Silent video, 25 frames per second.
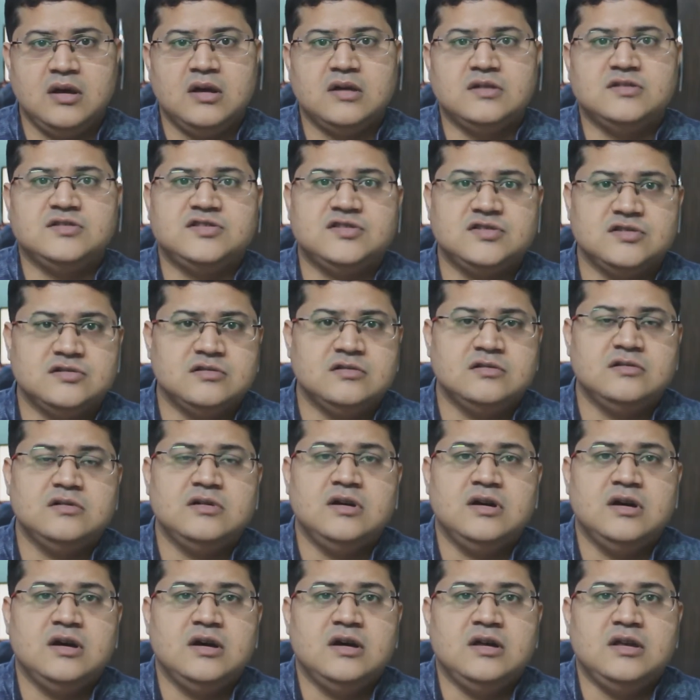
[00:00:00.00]
So
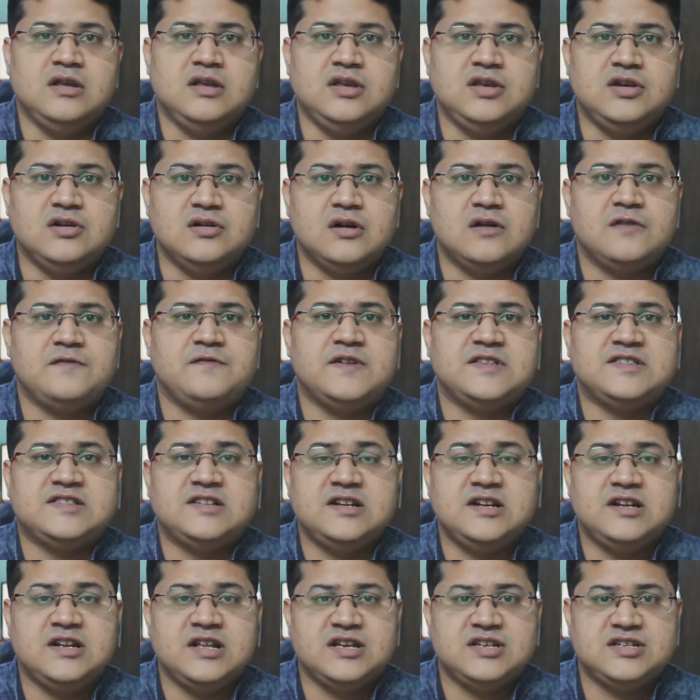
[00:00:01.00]
your
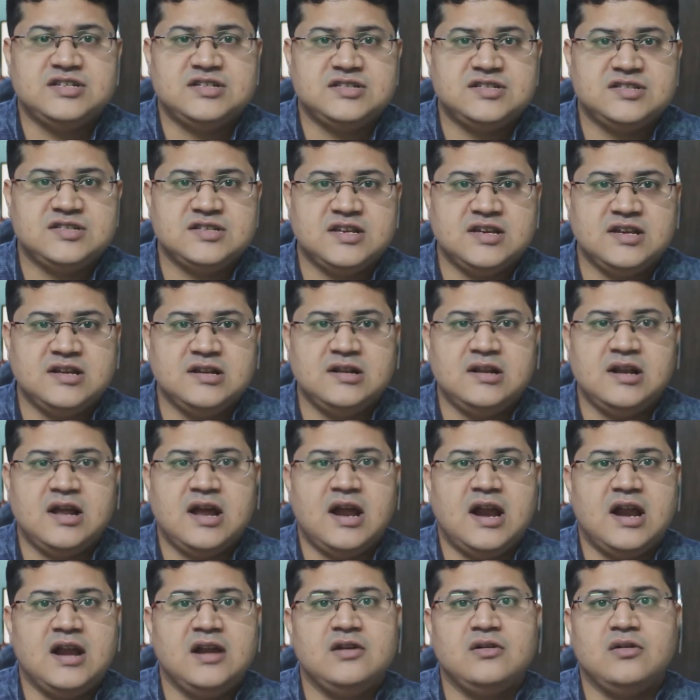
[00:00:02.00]
facilitation skill
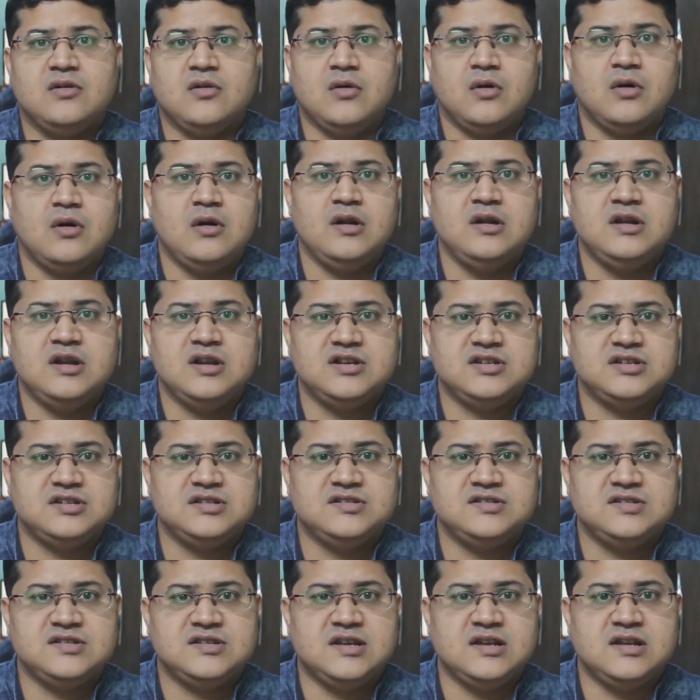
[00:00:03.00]
and your
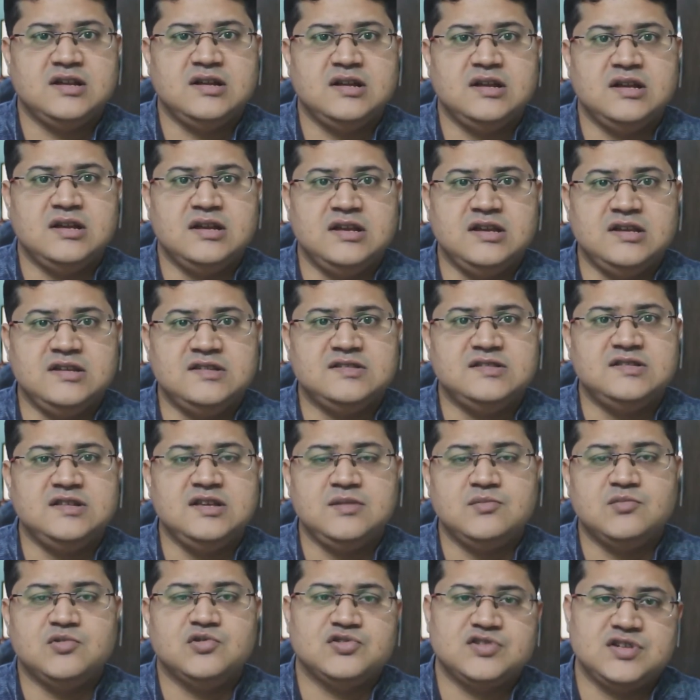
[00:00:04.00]
coordination skill is
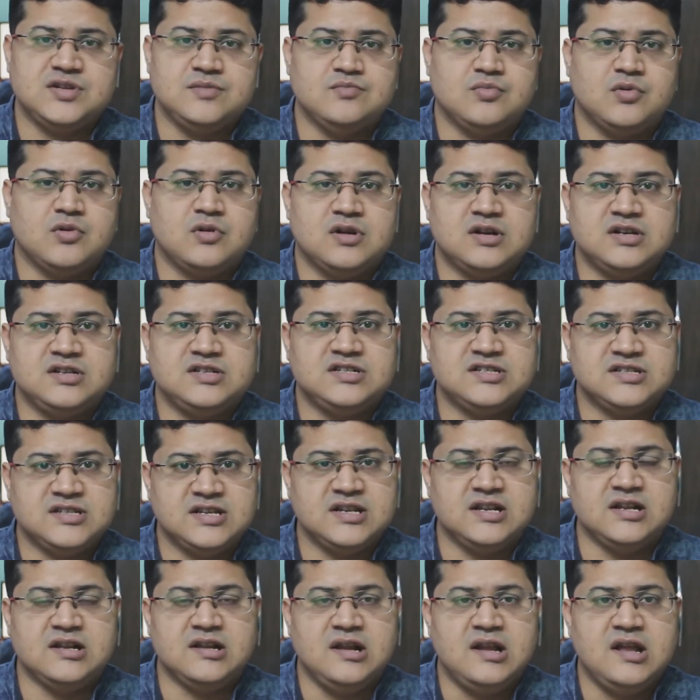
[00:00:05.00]
the most important
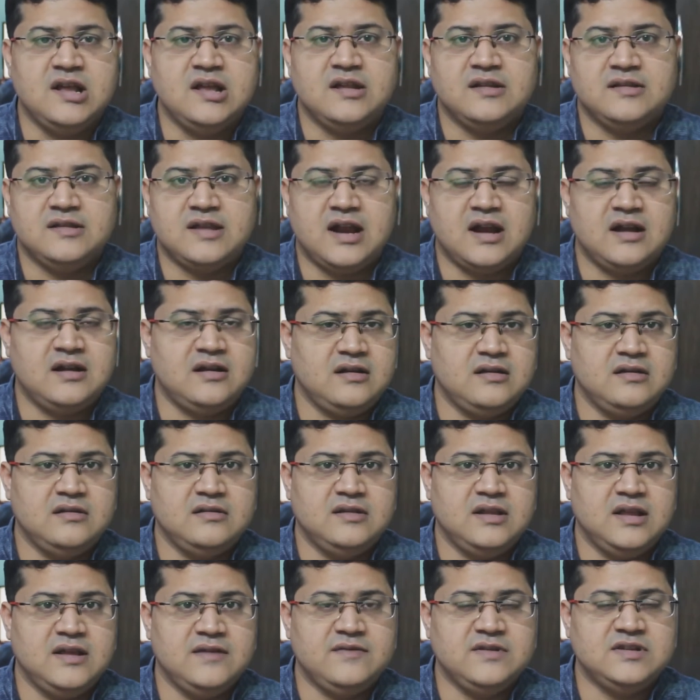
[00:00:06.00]
skill that
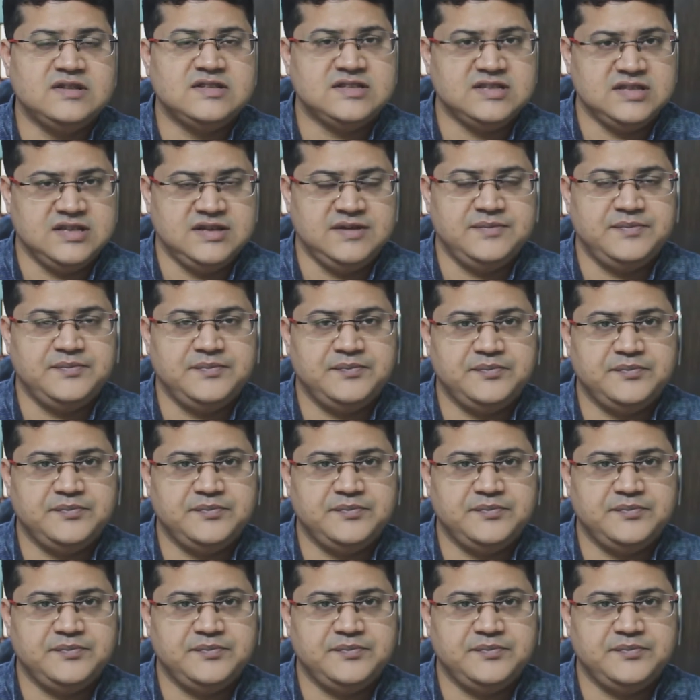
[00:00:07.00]
they will see.